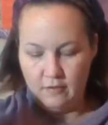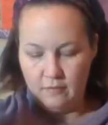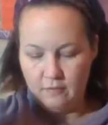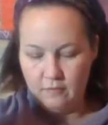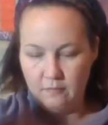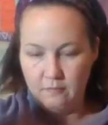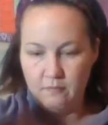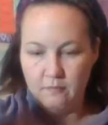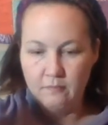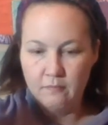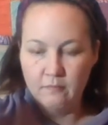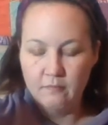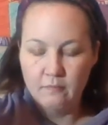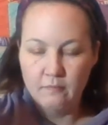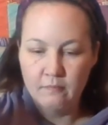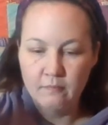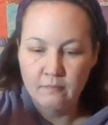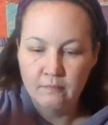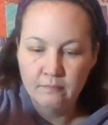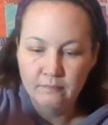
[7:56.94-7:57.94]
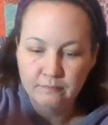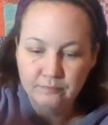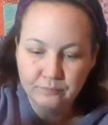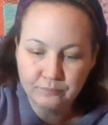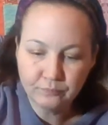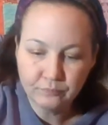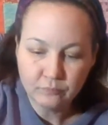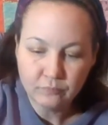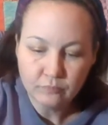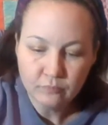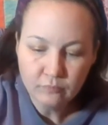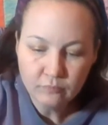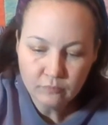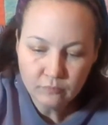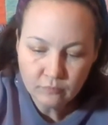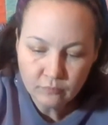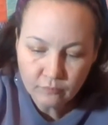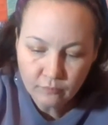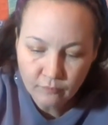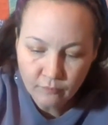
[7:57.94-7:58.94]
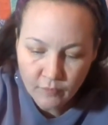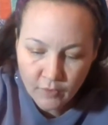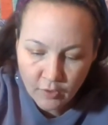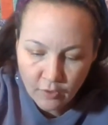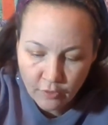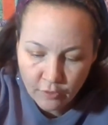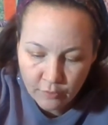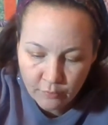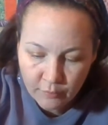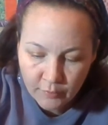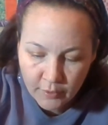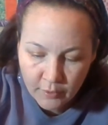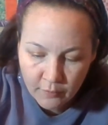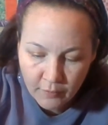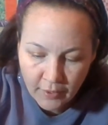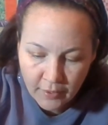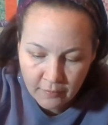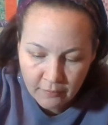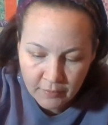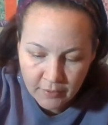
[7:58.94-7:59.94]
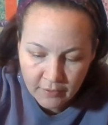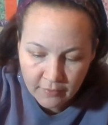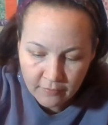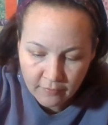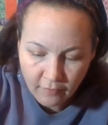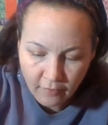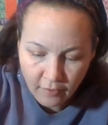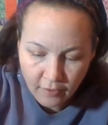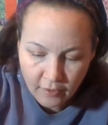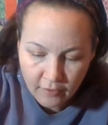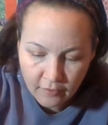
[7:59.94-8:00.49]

3 white beads on, just a little spacer beads.